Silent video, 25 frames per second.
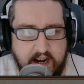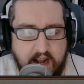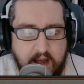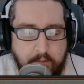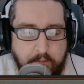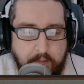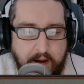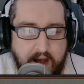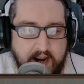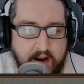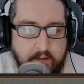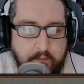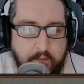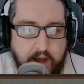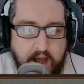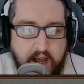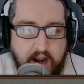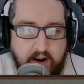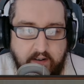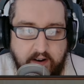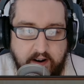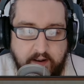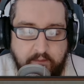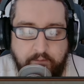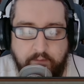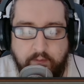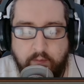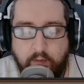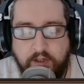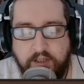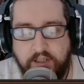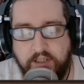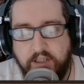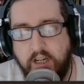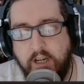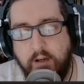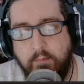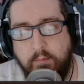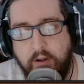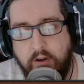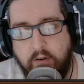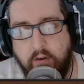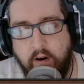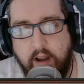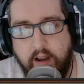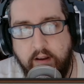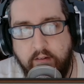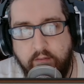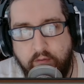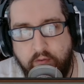a banner bearer, which is going to be
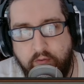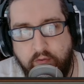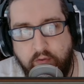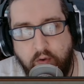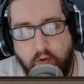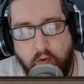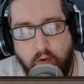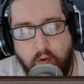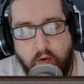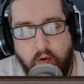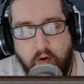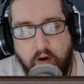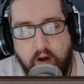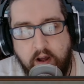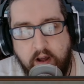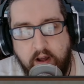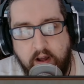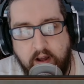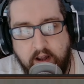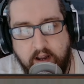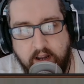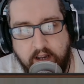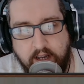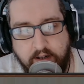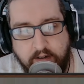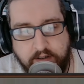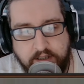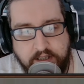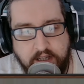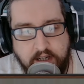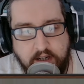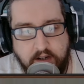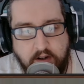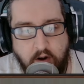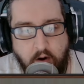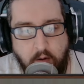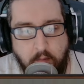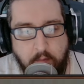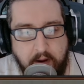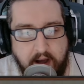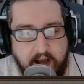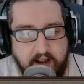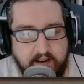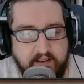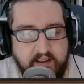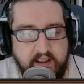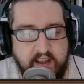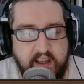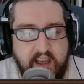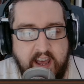great for use in
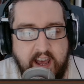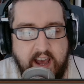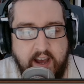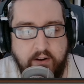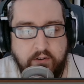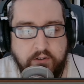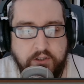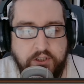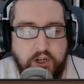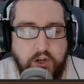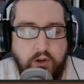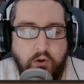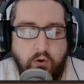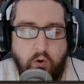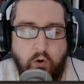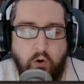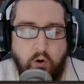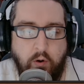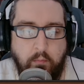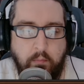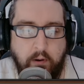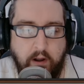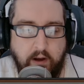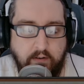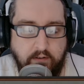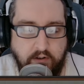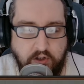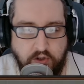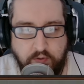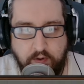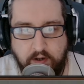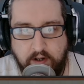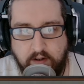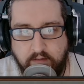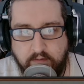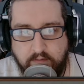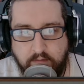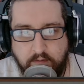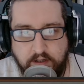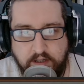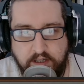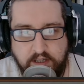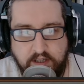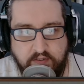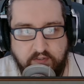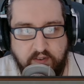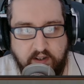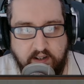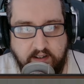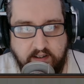combat, and also your hornblower as well, which
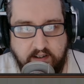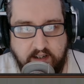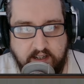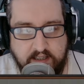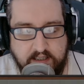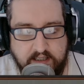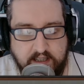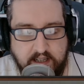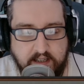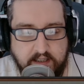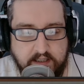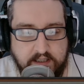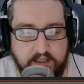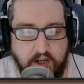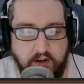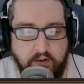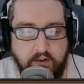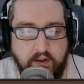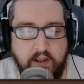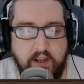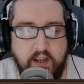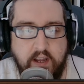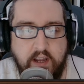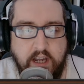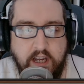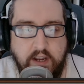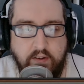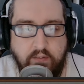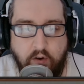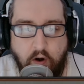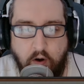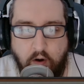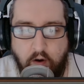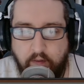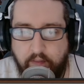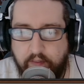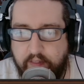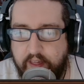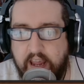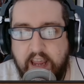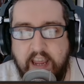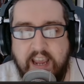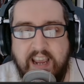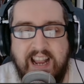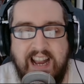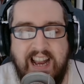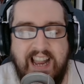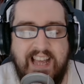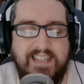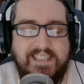is fantastic. So you've got the
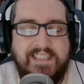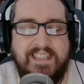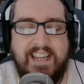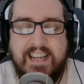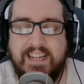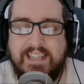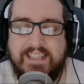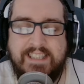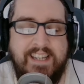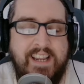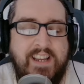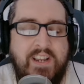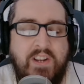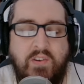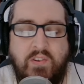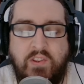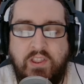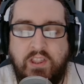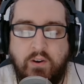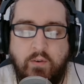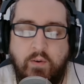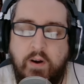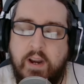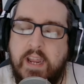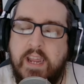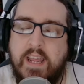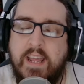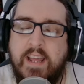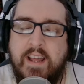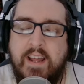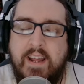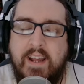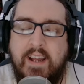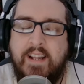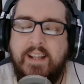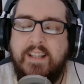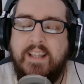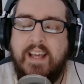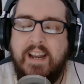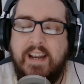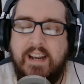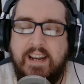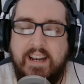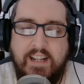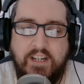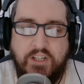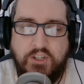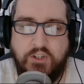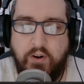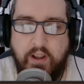classic set of 3 that
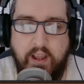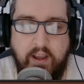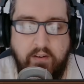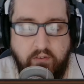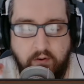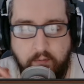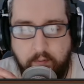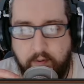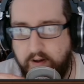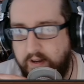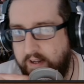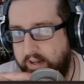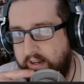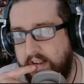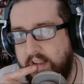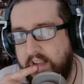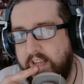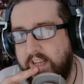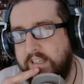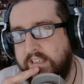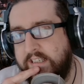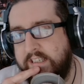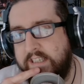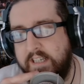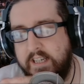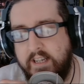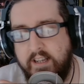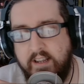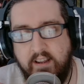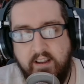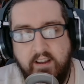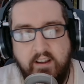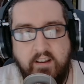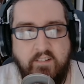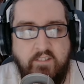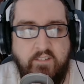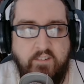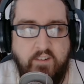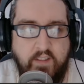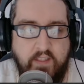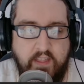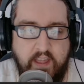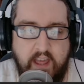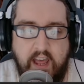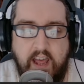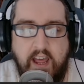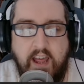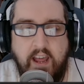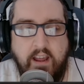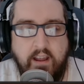literally everybody needs for
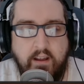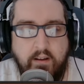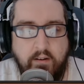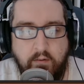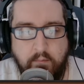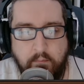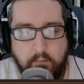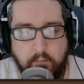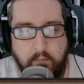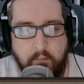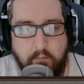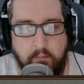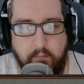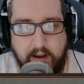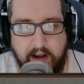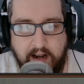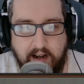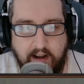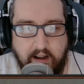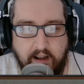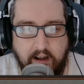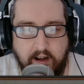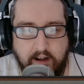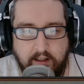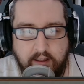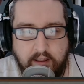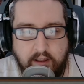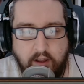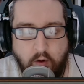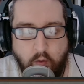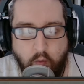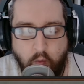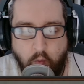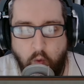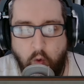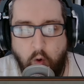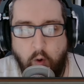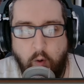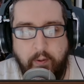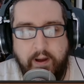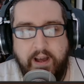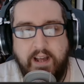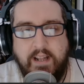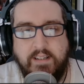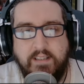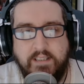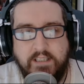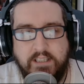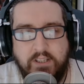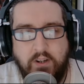their Middle-earth
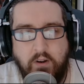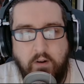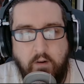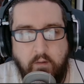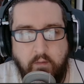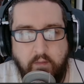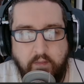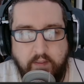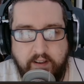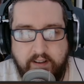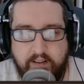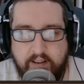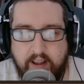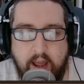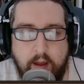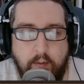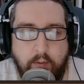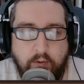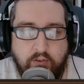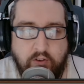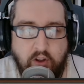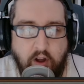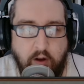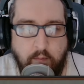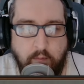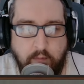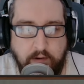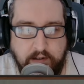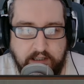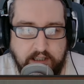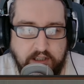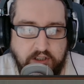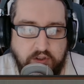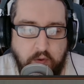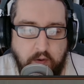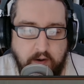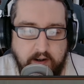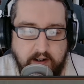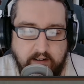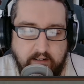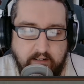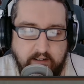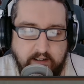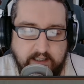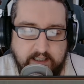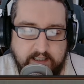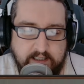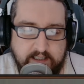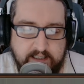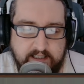warbands on the tabletop, which is quite
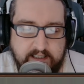nice.